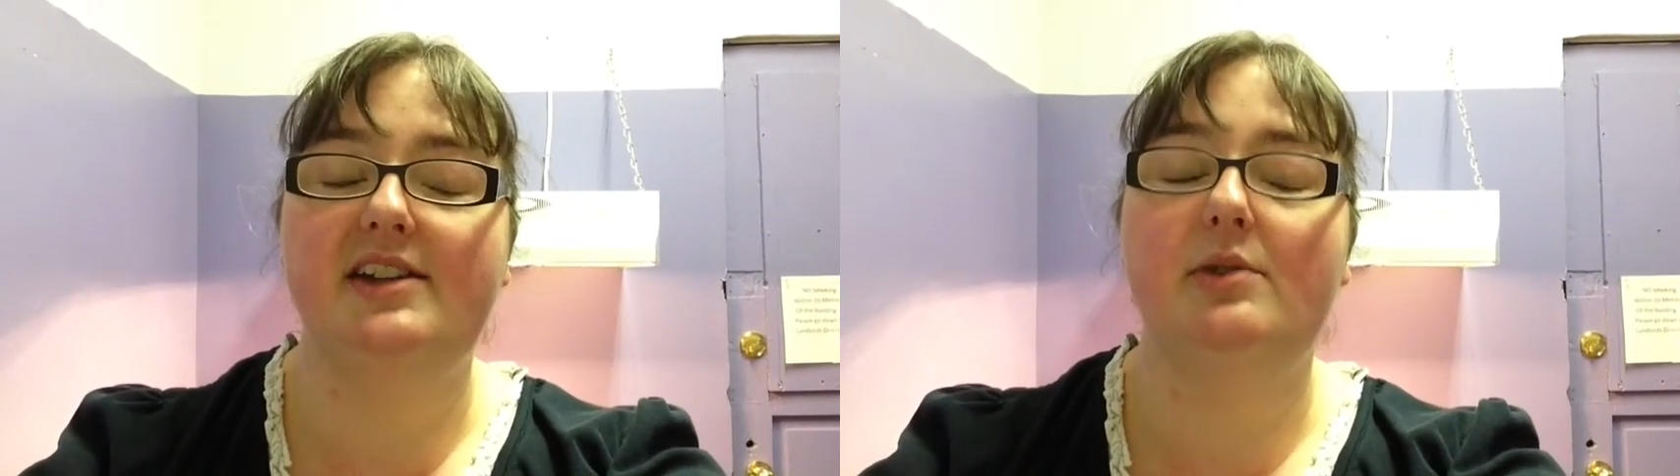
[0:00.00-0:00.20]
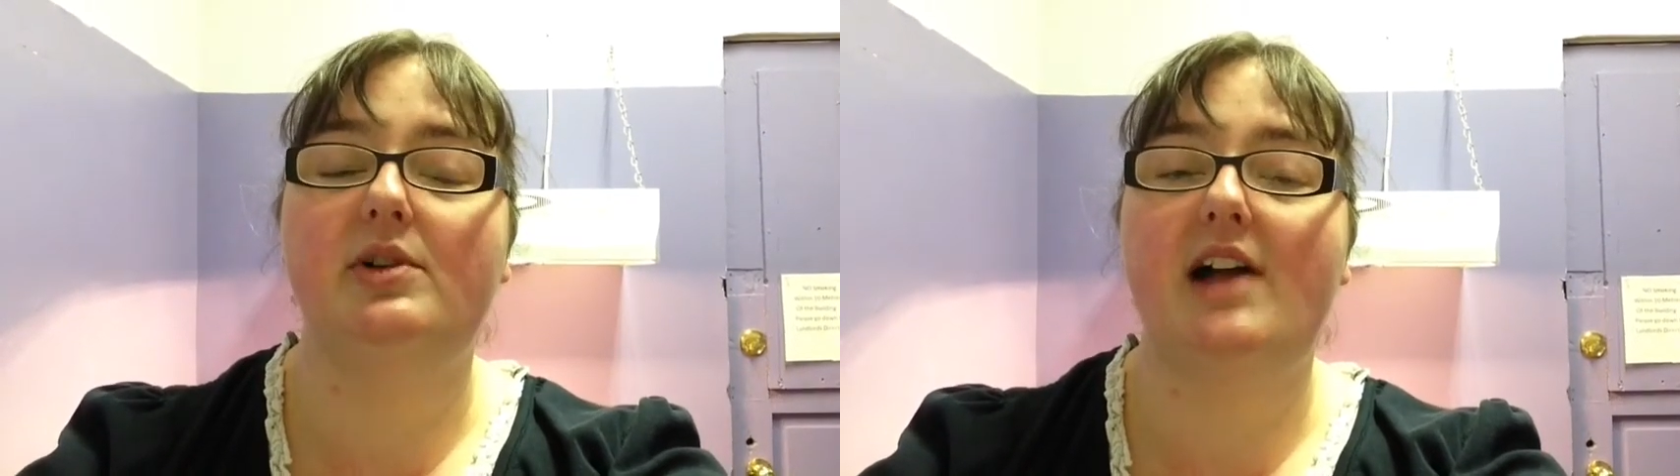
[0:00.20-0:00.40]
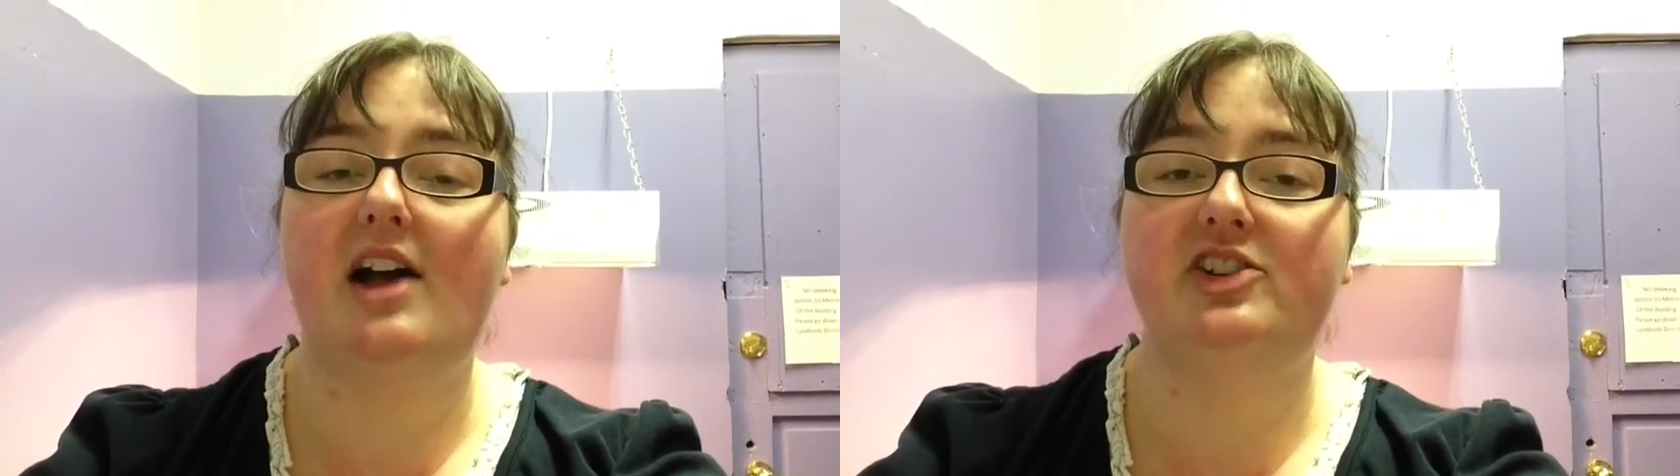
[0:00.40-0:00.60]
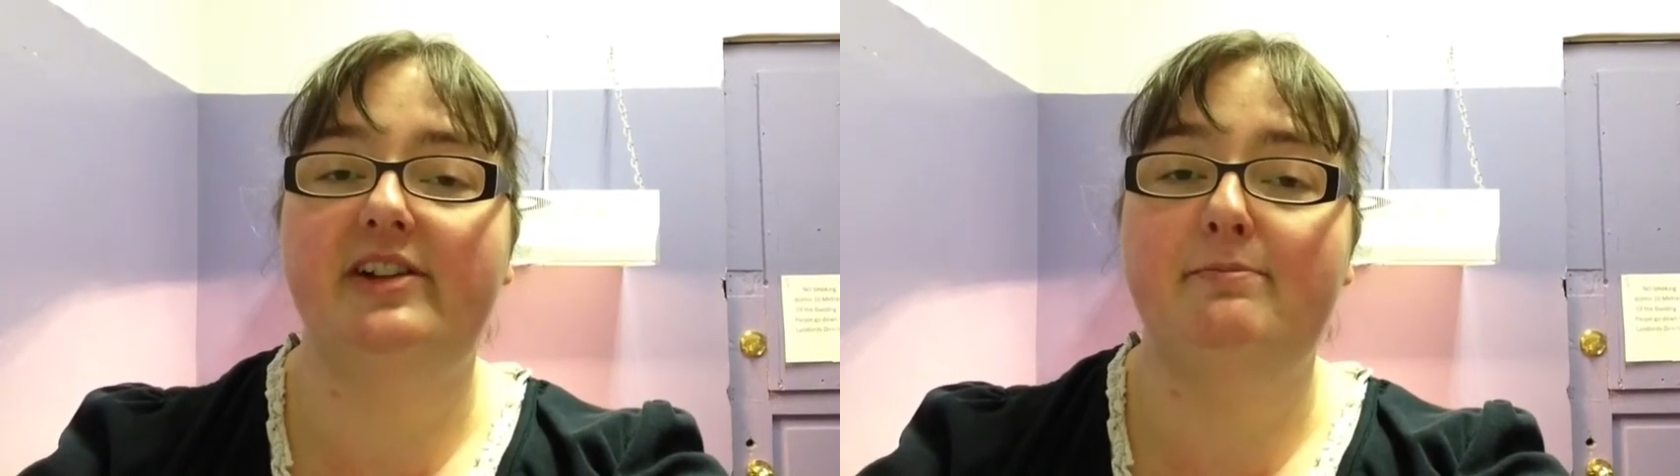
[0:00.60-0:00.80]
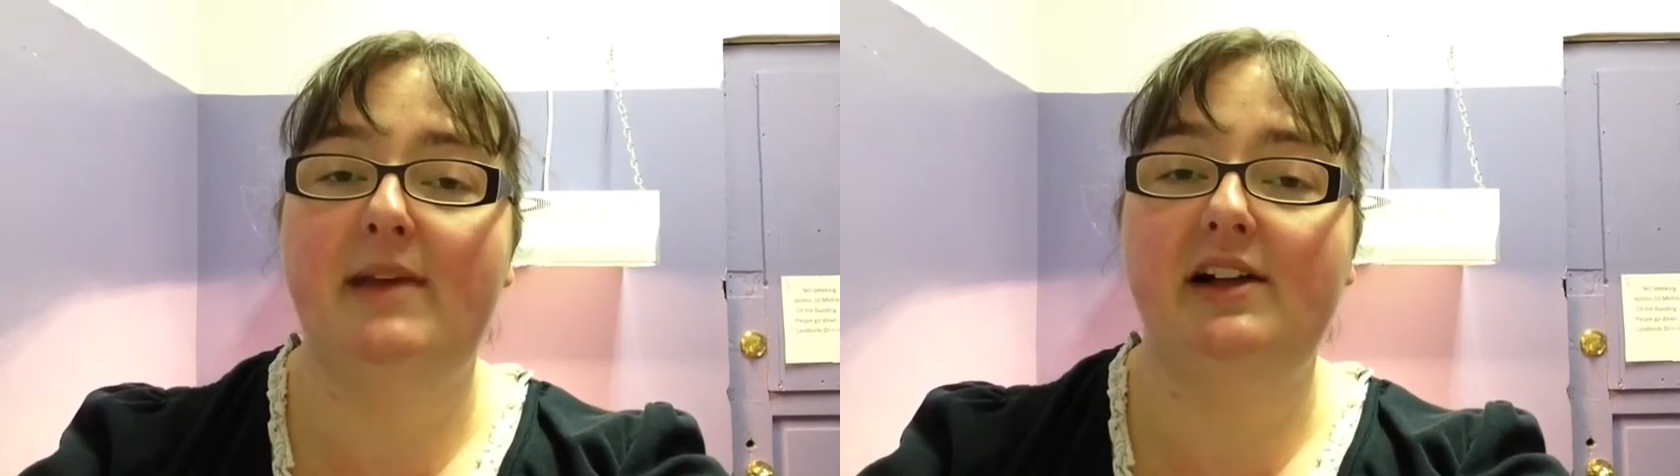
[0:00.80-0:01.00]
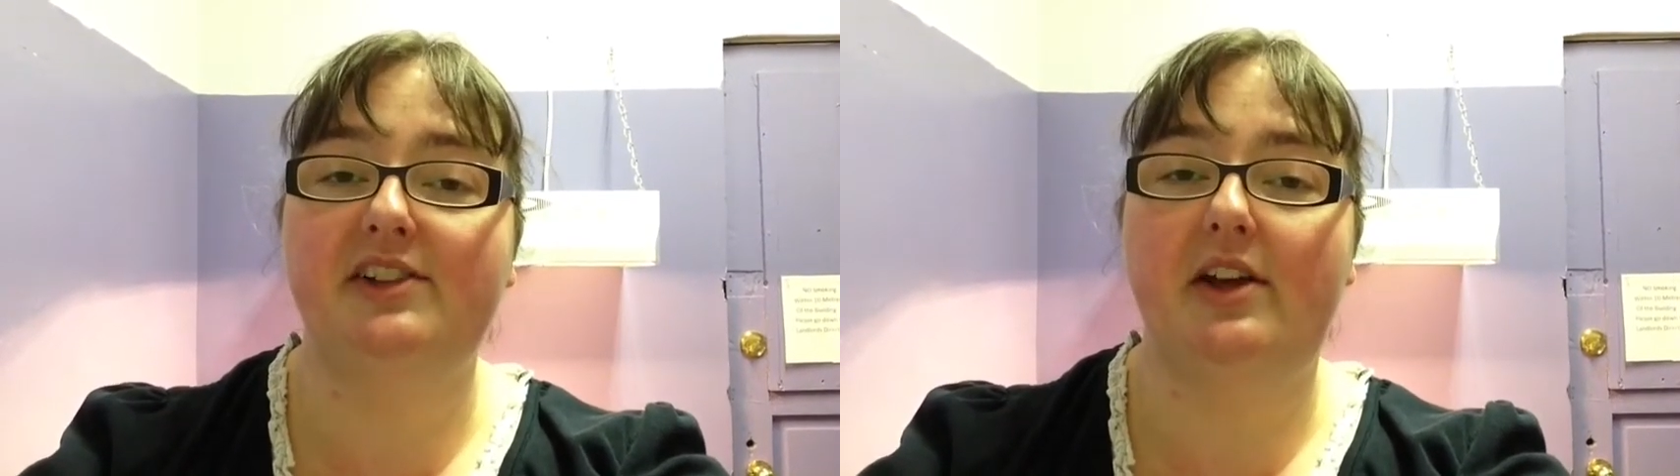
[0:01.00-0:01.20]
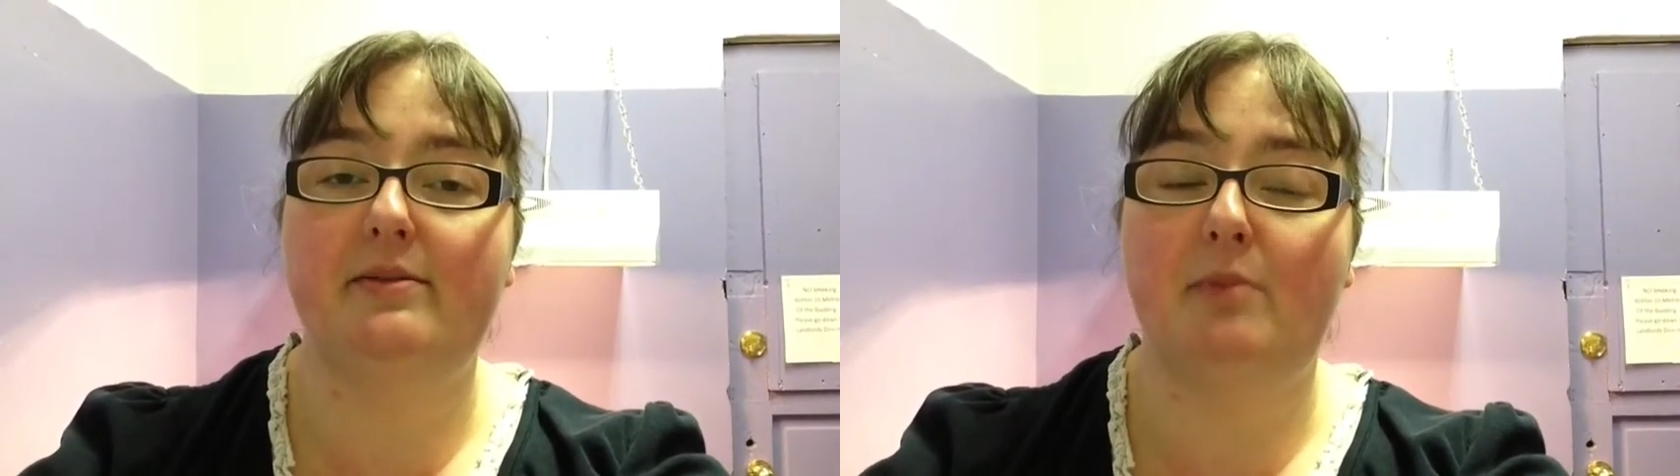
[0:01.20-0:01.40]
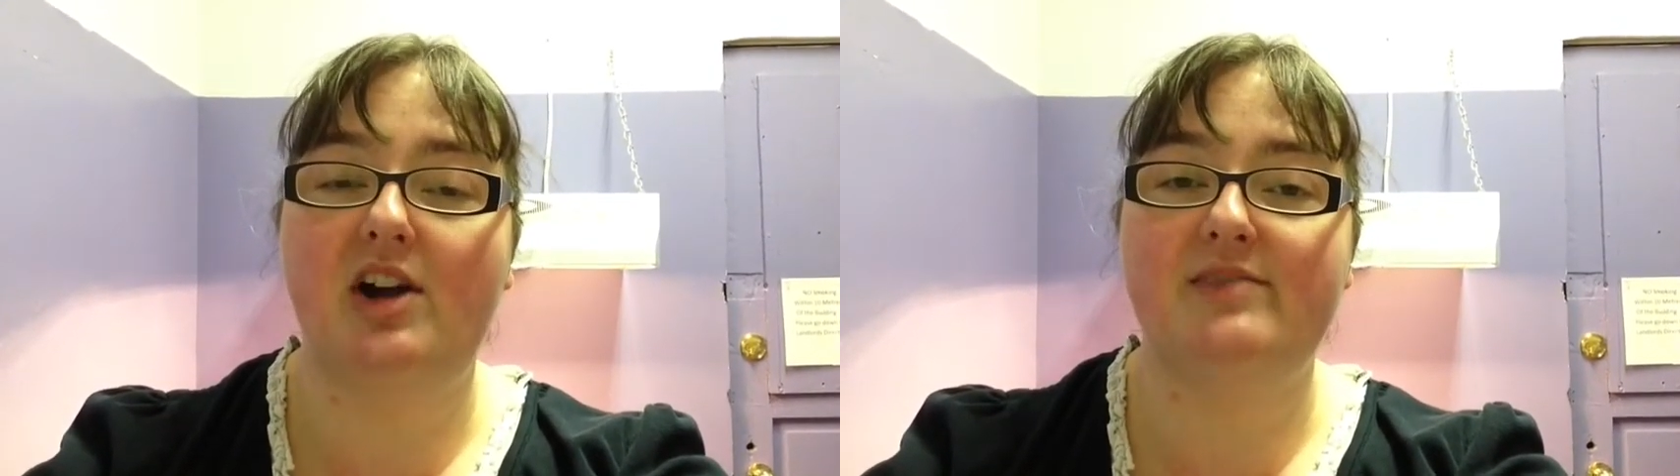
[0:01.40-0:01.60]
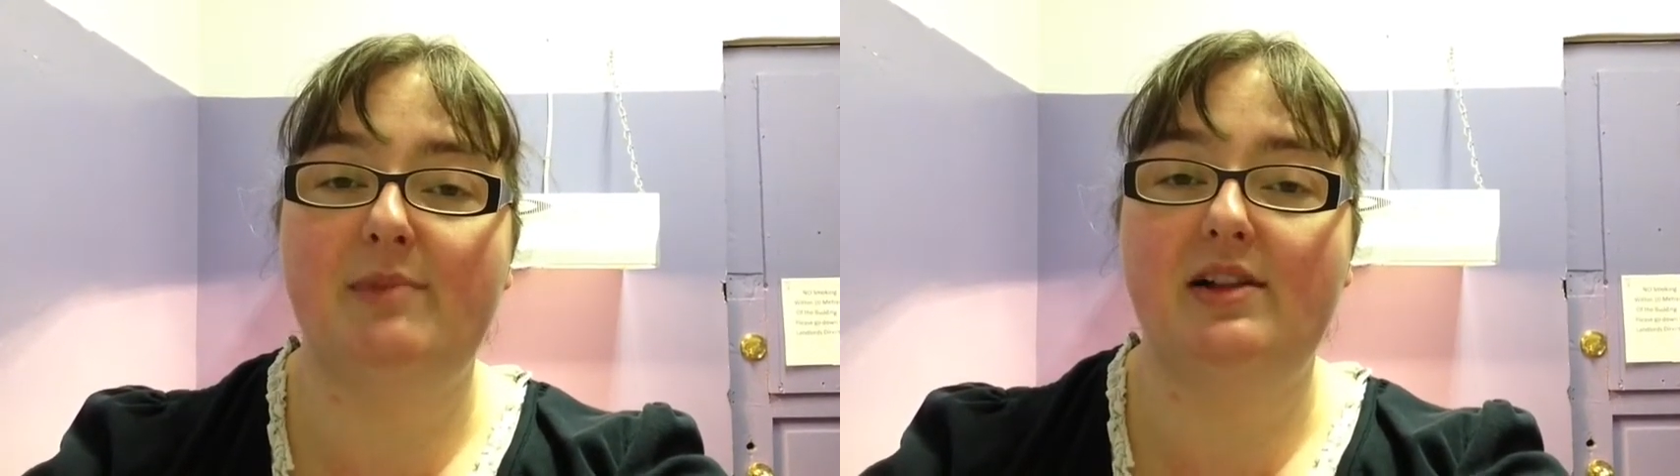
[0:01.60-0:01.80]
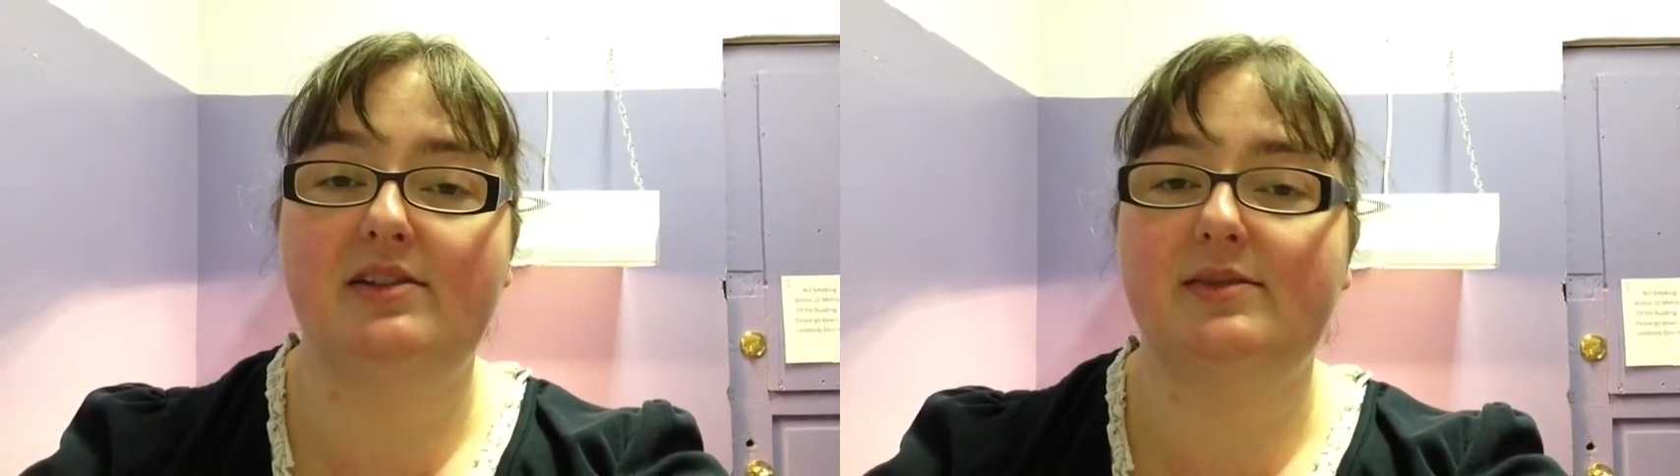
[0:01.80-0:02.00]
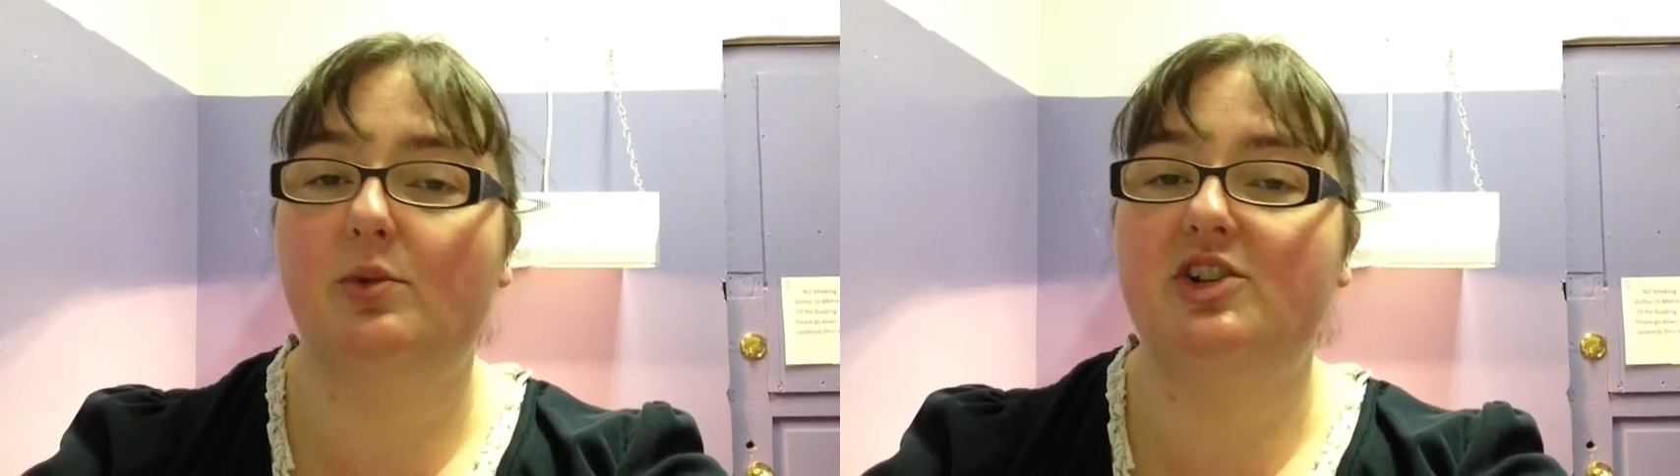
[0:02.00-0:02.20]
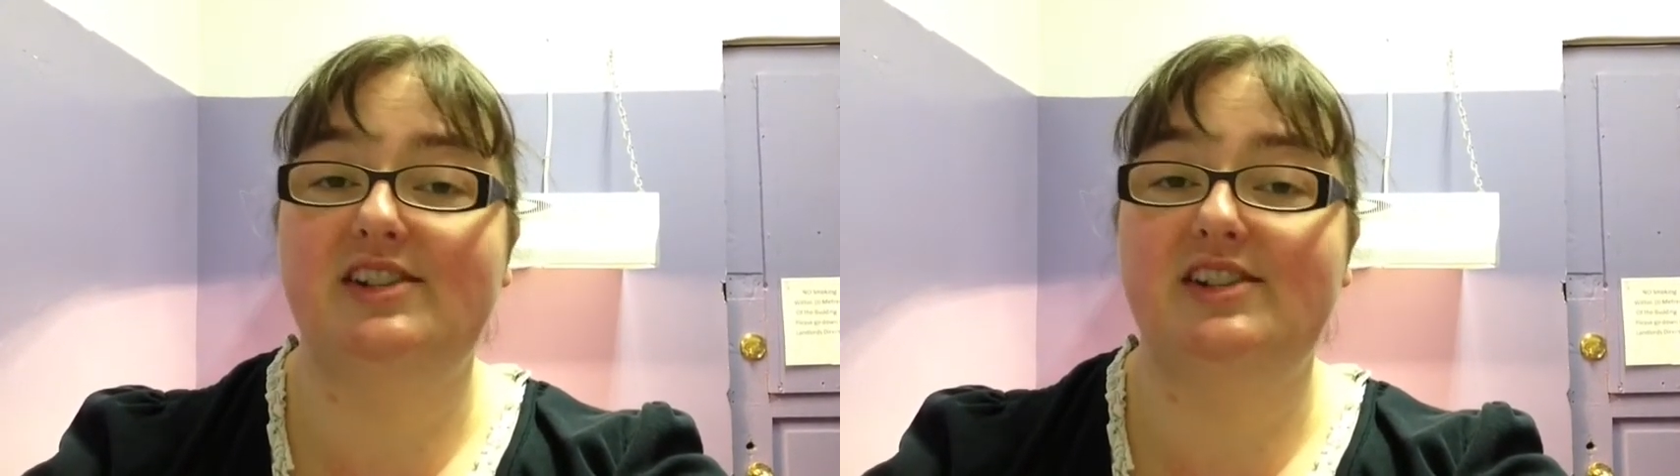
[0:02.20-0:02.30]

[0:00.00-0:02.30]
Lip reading: it will actually melt all the marshmallows, which is